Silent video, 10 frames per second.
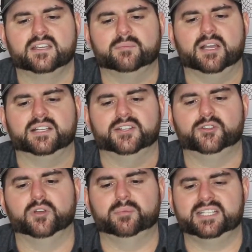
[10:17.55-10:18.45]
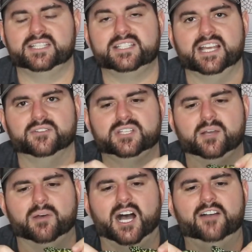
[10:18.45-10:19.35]
I'm not going to do it, but these tails
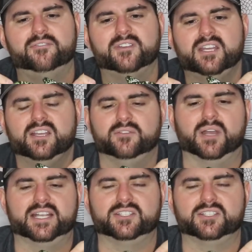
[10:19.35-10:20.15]
come off, right?